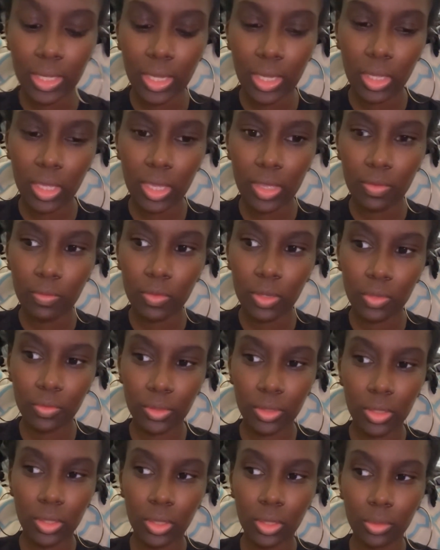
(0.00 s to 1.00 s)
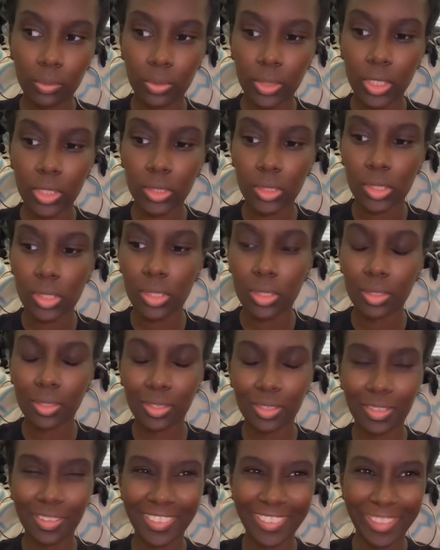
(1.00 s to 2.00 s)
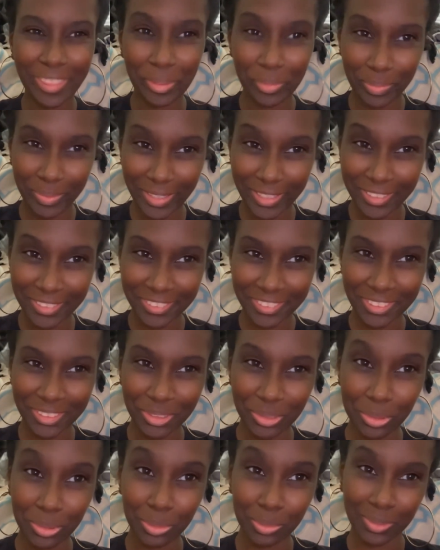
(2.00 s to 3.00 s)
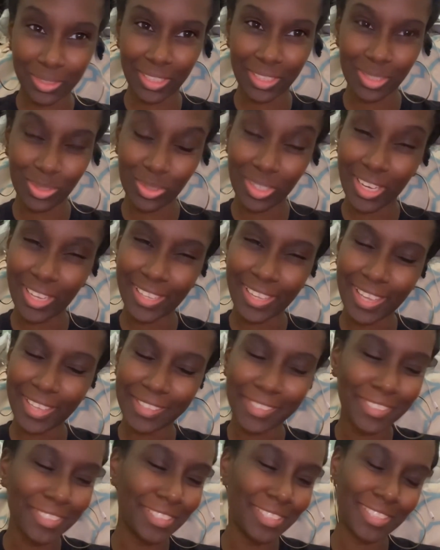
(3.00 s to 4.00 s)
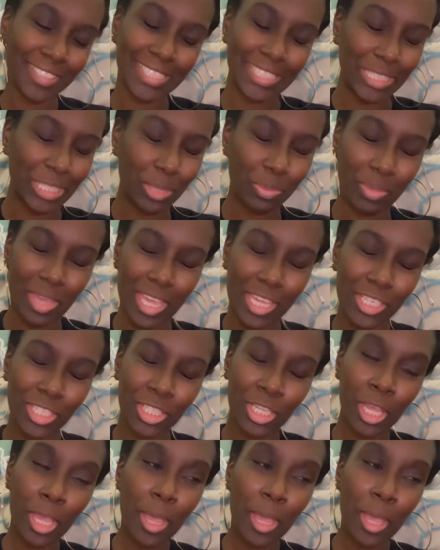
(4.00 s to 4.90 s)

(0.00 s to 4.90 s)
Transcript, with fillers: I have everything, but I need another pair of shoes because what I got it just doesn't match.